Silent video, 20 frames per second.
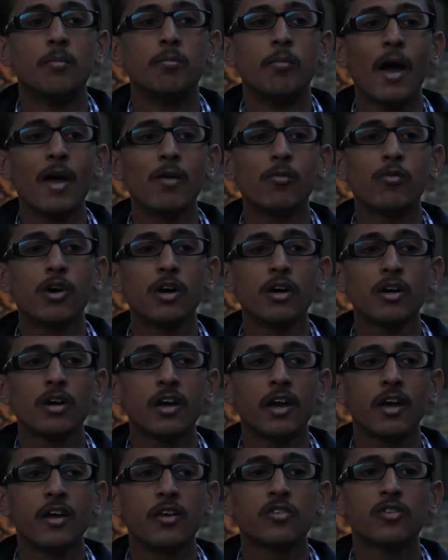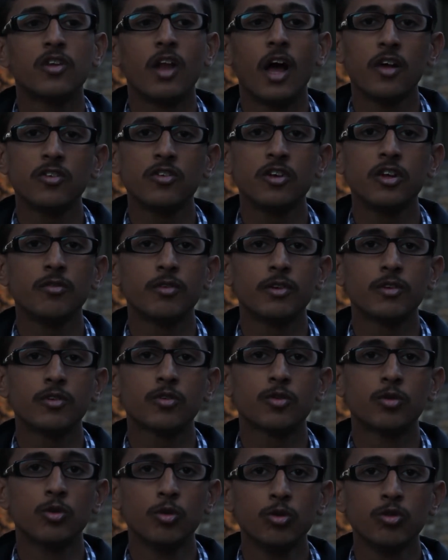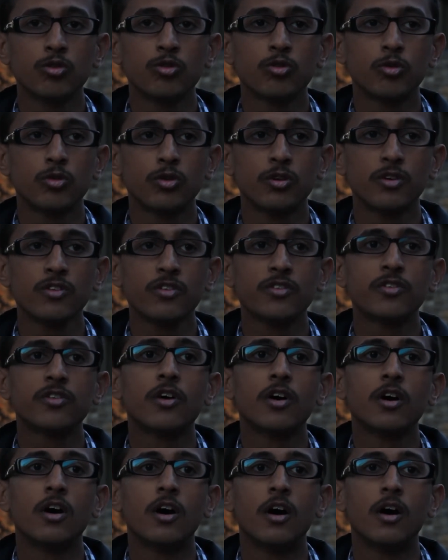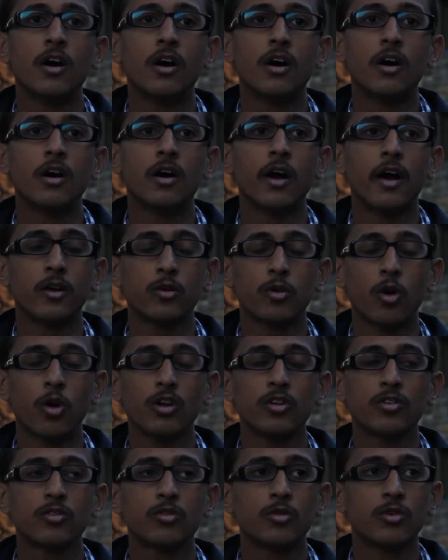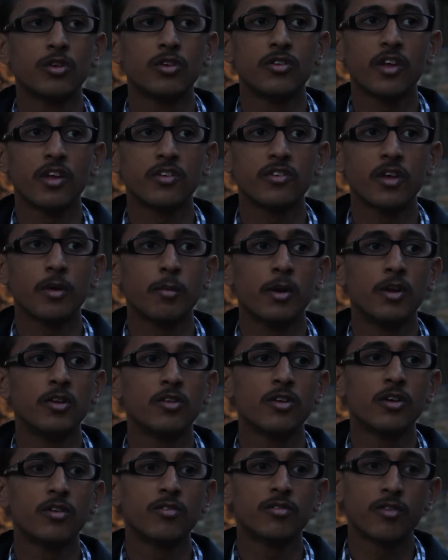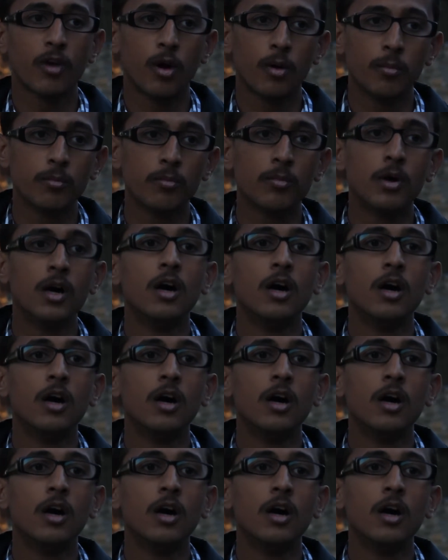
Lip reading: My work is largely with school students and college students, as I mentioned, from